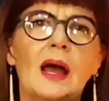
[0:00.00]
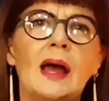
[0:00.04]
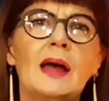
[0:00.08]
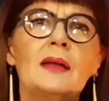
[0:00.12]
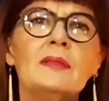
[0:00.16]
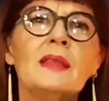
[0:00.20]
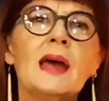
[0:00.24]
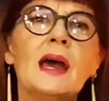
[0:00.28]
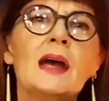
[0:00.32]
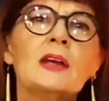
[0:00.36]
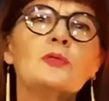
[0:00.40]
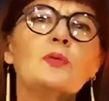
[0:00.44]

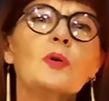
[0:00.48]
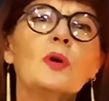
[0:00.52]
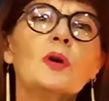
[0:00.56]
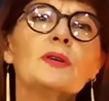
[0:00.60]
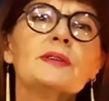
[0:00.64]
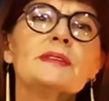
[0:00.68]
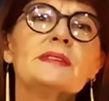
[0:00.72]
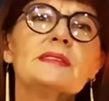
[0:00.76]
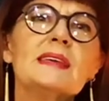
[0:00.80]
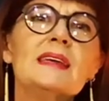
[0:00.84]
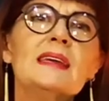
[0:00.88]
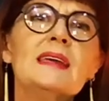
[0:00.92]
and that
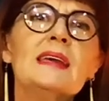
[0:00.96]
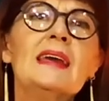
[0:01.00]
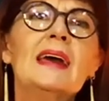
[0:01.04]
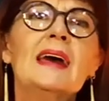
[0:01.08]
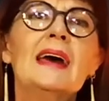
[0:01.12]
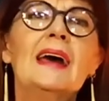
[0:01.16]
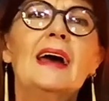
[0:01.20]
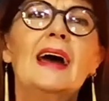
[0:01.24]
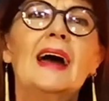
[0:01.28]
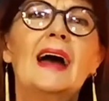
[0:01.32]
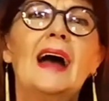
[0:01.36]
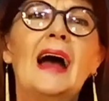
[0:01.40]
will
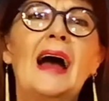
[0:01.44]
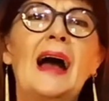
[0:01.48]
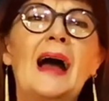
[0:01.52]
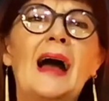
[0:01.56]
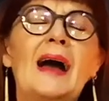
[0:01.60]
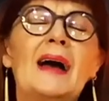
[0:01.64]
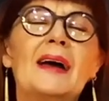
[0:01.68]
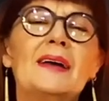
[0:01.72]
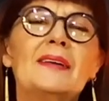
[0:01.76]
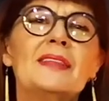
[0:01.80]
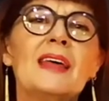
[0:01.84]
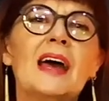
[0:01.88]
see
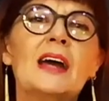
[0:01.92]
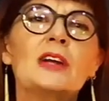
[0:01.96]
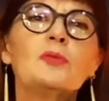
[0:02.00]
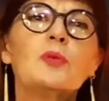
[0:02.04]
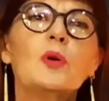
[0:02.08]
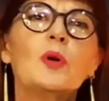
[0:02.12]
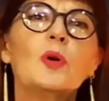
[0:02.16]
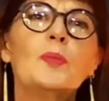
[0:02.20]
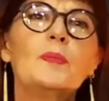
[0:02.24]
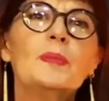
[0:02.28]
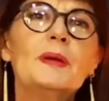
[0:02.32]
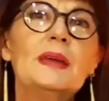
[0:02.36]
uh, that
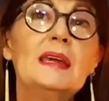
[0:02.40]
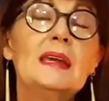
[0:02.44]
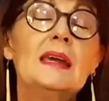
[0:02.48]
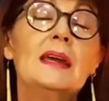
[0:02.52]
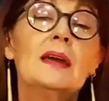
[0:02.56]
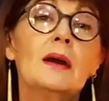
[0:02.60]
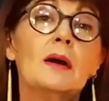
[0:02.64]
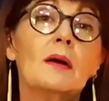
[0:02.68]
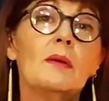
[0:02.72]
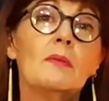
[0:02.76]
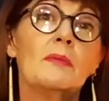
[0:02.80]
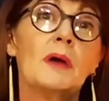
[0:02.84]
will
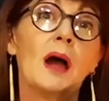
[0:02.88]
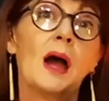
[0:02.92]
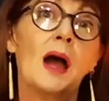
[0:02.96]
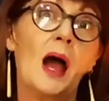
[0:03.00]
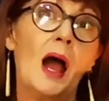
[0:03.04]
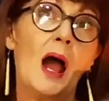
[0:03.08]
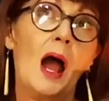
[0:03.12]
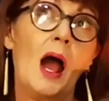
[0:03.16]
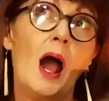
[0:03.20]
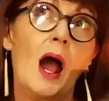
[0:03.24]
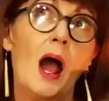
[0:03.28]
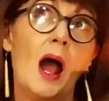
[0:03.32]
be
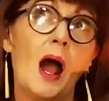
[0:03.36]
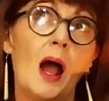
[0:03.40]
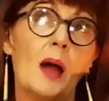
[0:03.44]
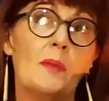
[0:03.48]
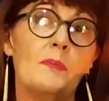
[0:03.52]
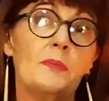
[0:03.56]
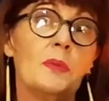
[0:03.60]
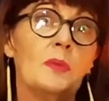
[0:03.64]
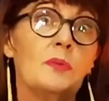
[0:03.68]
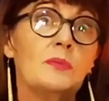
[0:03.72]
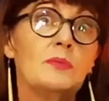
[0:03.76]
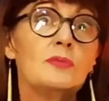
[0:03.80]

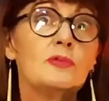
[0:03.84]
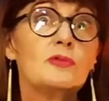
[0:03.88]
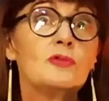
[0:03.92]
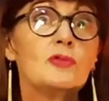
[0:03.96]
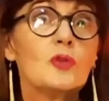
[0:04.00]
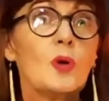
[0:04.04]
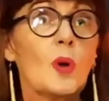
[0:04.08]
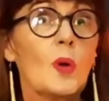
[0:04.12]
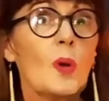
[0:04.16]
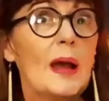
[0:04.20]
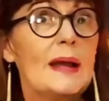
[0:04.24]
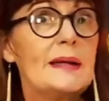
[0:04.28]
um,
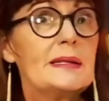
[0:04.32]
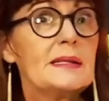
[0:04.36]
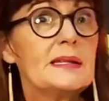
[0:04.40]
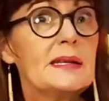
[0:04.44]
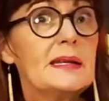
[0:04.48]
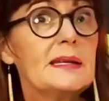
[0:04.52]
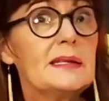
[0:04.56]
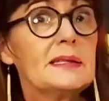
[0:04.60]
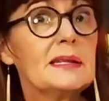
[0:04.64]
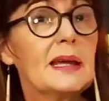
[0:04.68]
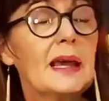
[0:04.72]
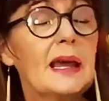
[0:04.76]

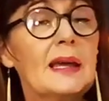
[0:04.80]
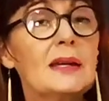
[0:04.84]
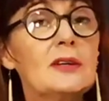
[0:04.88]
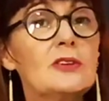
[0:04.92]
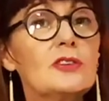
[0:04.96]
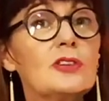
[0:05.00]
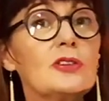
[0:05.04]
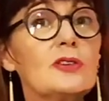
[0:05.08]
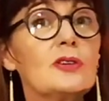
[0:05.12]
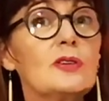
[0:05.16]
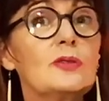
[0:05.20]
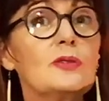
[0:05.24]

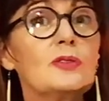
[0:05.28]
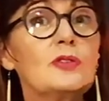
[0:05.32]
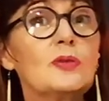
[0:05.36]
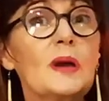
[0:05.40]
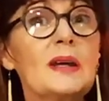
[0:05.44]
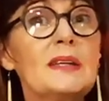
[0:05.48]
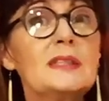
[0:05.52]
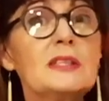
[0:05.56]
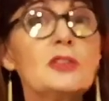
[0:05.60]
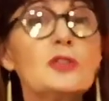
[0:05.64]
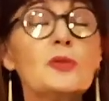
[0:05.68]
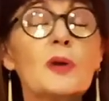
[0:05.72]
2010 to
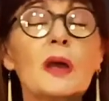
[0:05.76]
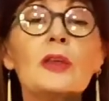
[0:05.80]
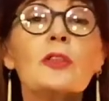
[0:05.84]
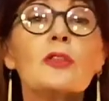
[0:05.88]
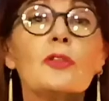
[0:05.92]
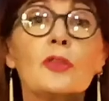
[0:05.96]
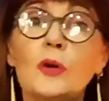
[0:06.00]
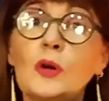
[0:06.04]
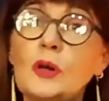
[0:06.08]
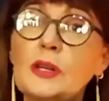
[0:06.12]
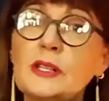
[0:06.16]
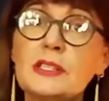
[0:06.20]

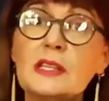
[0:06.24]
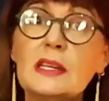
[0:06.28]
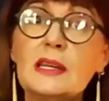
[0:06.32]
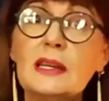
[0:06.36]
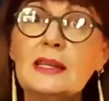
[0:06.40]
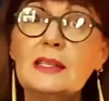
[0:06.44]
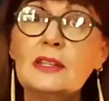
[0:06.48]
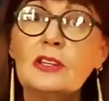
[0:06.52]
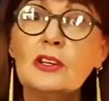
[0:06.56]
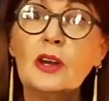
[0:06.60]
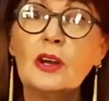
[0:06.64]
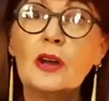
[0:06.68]
2012,
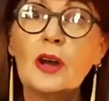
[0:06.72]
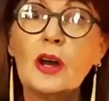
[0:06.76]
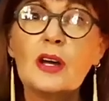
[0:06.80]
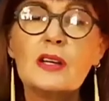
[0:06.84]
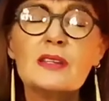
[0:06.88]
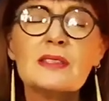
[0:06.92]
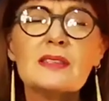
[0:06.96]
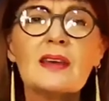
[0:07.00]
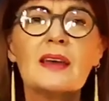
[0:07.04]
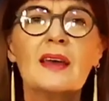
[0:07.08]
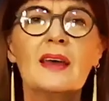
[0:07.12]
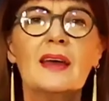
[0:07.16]
13
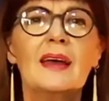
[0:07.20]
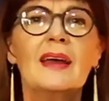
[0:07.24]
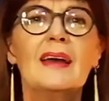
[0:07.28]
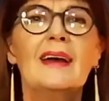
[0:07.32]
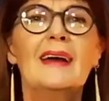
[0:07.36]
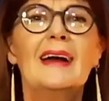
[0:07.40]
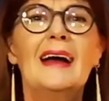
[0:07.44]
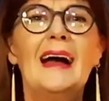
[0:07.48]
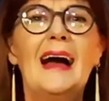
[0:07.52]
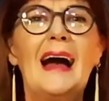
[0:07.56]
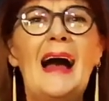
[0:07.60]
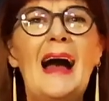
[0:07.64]
years
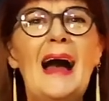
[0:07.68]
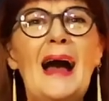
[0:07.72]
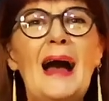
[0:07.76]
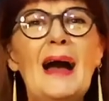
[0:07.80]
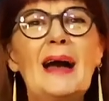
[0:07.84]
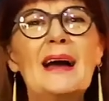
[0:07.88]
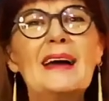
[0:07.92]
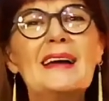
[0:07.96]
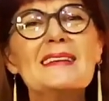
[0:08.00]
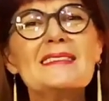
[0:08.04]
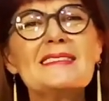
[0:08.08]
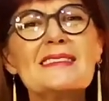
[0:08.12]

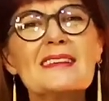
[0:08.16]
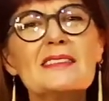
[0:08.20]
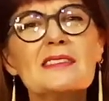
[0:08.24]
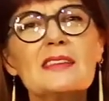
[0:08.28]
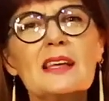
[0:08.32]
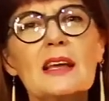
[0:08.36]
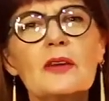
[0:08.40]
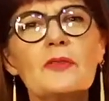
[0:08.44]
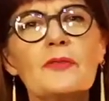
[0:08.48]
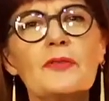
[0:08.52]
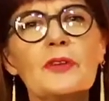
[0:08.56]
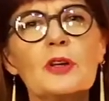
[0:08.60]
uh, since
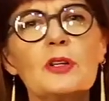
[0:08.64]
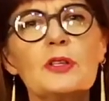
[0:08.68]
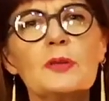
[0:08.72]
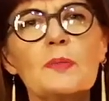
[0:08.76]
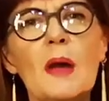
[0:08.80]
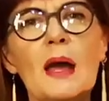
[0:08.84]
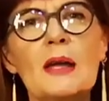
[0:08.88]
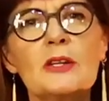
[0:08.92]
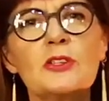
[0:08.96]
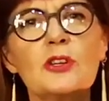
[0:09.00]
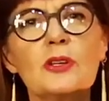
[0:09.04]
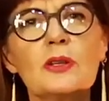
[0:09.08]
that first
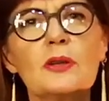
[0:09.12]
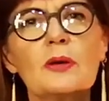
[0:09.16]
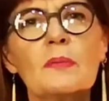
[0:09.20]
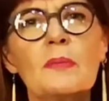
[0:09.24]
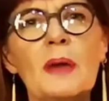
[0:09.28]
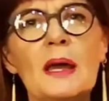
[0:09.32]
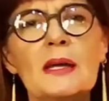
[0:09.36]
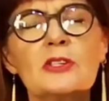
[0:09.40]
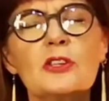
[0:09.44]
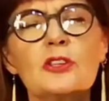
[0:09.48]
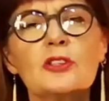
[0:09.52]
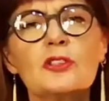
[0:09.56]
magi-
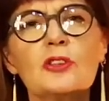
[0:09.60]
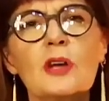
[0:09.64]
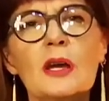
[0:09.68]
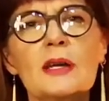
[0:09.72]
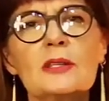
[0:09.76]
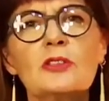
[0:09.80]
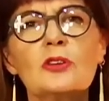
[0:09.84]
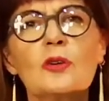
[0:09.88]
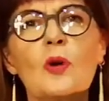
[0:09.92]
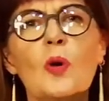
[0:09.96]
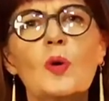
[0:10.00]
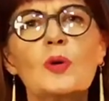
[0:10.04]

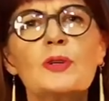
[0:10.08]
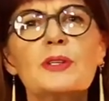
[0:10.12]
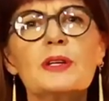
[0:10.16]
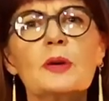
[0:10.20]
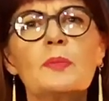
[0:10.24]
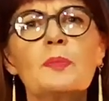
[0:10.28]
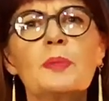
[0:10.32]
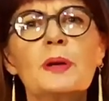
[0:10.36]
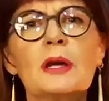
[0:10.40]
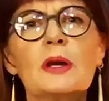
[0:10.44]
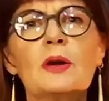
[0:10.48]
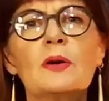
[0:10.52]
magistrates court
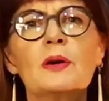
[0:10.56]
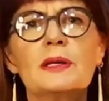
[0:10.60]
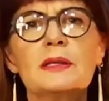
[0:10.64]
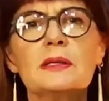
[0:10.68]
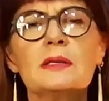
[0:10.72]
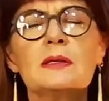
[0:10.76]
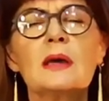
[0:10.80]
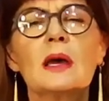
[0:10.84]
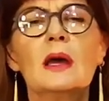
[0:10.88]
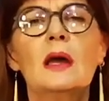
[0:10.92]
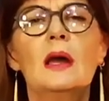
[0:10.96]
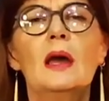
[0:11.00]

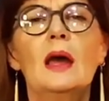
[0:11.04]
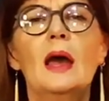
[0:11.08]
appearance.